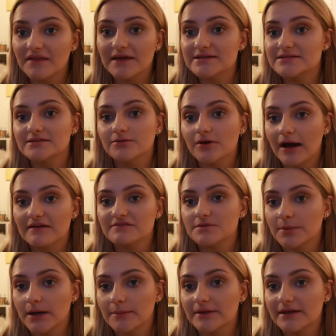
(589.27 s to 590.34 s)
They did not have to
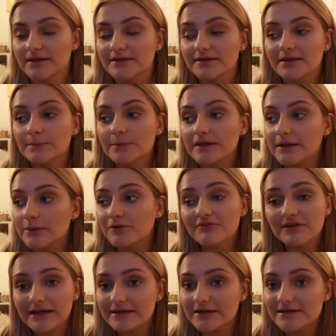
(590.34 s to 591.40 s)
buy me anything, but they were
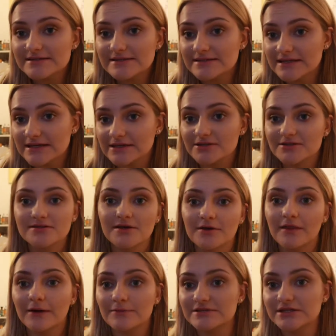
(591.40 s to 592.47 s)
really nice and did. So
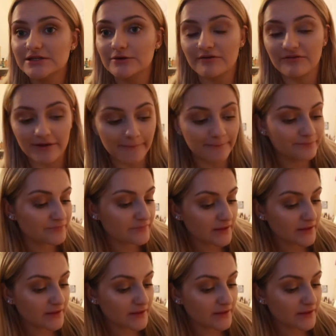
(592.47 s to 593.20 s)
that was cute of them.